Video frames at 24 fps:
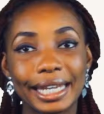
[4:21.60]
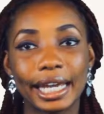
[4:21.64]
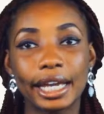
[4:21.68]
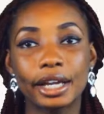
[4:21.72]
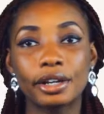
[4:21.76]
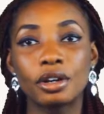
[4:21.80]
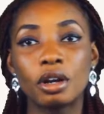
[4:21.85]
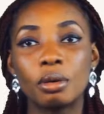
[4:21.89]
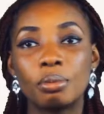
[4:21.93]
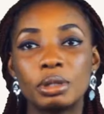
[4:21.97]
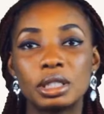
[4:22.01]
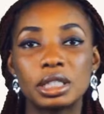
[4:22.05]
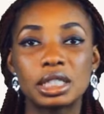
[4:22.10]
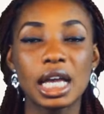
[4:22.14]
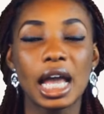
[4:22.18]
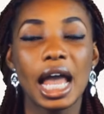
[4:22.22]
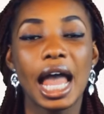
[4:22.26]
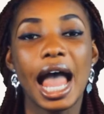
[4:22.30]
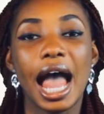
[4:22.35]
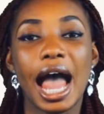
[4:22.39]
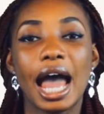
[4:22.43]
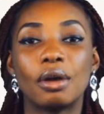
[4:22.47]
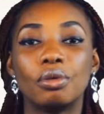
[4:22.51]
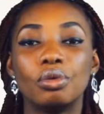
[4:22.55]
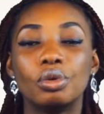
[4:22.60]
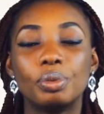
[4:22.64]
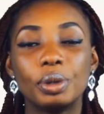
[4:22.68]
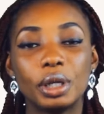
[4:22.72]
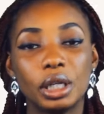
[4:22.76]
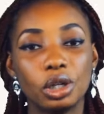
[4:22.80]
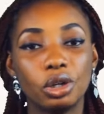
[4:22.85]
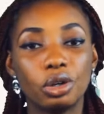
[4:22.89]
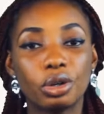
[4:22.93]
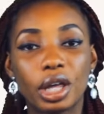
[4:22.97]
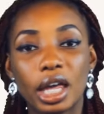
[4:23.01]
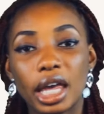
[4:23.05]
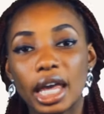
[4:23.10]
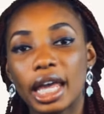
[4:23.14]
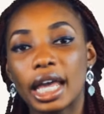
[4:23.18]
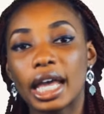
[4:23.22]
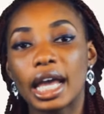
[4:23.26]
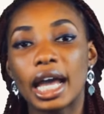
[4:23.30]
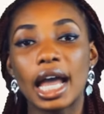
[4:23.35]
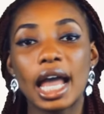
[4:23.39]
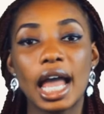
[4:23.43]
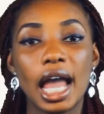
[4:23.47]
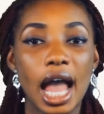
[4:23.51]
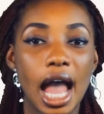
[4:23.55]
the economists, and we'll be
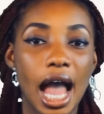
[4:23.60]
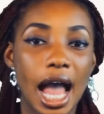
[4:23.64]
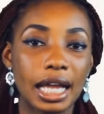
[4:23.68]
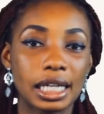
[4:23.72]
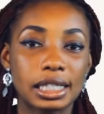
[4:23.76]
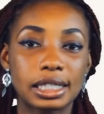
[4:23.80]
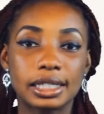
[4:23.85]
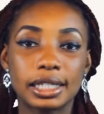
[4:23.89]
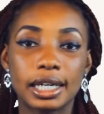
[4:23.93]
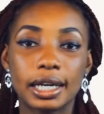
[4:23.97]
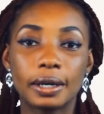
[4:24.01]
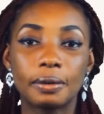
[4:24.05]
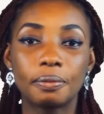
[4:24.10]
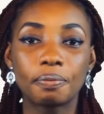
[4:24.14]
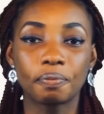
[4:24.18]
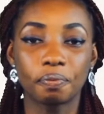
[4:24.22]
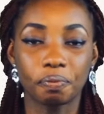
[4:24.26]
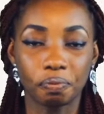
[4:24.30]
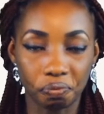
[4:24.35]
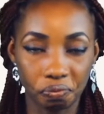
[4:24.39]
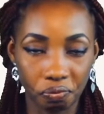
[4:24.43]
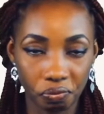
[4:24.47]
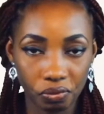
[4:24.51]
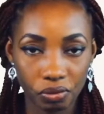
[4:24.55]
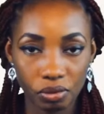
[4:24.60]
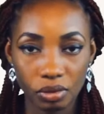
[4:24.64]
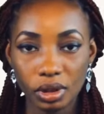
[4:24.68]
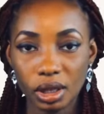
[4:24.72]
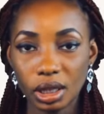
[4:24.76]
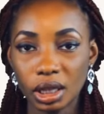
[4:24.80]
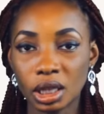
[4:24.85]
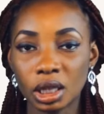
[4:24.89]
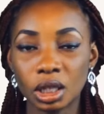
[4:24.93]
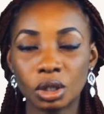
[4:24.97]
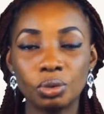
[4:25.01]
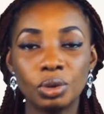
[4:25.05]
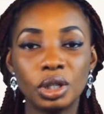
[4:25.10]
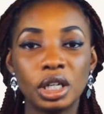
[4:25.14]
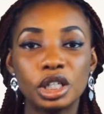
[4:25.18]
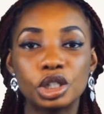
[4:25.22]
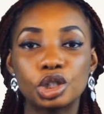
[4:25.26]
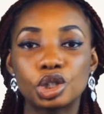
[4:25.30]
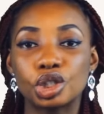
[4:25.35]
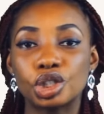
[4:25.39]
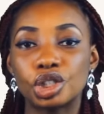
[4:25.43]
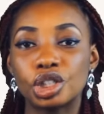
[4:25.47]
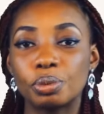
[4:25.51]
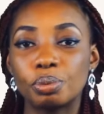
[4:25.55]
looking at
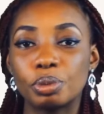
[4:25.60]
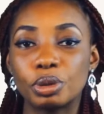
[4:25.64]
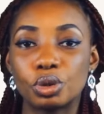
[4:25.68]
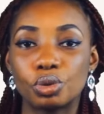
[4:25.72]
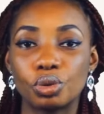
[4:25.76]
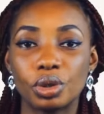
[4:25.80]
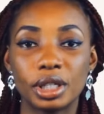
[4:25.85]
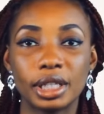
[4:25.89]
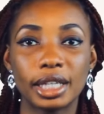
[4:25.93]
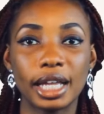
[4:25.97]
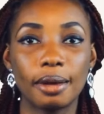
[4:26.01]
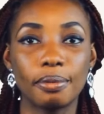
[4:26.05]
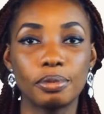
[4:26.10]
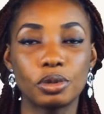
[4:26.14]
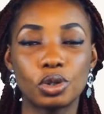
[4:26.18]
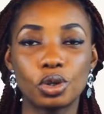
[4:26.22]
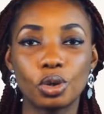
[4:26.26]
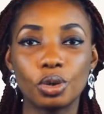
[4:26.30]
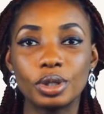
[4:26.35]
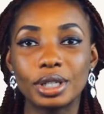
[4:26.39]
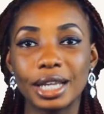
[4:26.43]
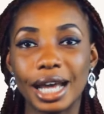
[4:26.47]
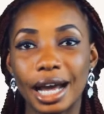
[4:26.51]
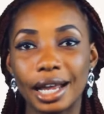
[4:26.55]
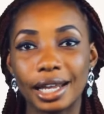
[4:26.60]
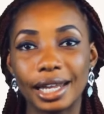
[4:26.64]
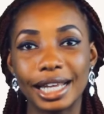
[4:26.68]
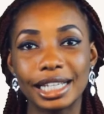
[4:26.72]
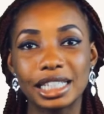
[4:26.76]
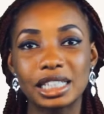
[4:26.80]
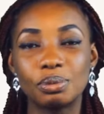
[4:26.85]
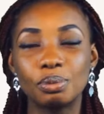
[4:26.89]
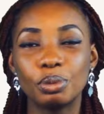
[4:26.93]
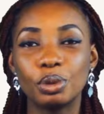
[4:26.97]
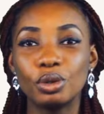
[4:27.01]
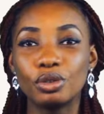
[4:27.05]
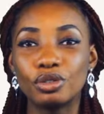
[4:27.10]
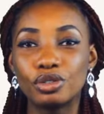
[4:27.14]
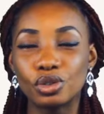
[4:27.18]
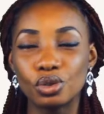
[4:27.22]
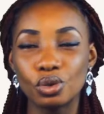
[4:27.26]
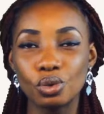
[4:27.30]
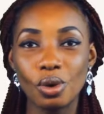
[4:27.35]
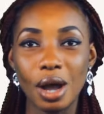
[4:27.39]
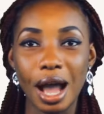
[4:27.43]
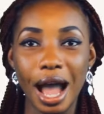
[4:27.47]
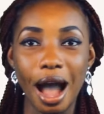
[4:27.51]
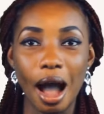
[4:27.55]
relationship between them. So now let's move
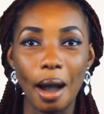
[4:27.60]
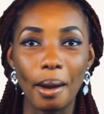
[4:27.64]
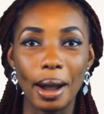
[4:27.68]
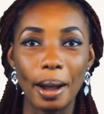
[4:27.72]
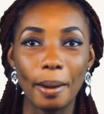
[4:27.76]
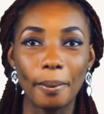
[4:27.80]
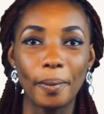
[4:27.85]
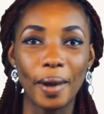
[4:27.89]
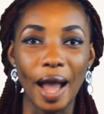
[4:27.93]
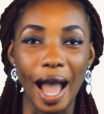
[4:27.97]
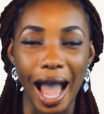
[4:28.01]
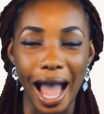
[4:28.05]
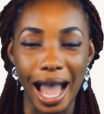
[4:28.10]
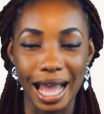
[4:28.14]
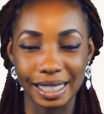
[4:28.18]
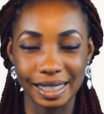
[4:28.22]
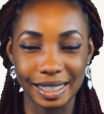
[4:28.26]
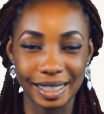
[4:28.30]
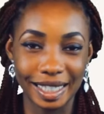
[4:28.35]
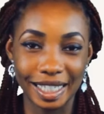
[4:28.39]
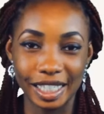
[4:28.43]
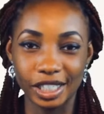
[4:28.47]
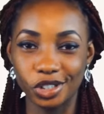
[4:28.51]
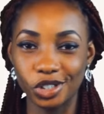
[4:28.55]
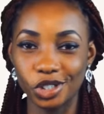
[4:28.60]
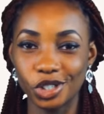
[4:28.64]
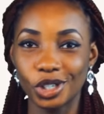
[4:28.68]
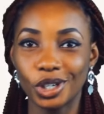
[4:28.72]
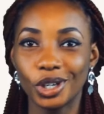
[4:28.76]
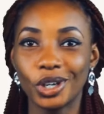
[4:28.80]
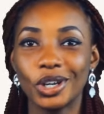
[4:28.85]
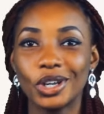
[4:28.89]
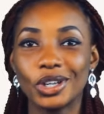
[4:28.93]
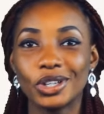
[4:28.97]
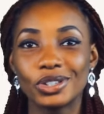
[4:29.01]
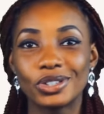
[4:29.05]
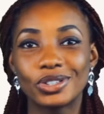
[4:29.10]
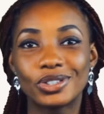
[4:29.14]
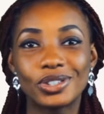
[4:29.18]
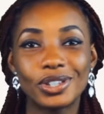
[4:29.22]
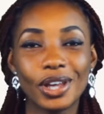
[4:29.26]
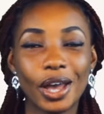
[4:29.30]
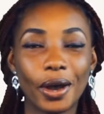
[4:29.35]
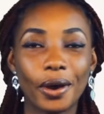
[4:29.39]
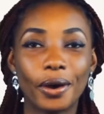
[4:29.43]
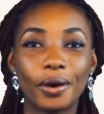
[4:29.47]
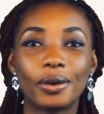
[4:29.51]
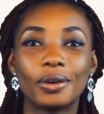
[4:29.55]
to our passage.
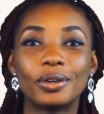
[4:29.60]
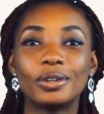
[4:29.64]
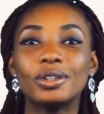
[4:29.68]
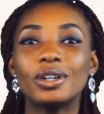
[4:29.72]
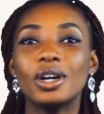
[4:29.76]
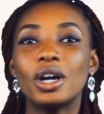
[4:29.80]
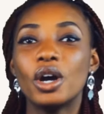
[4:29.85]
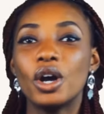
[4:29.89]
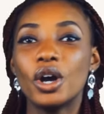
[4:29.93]
So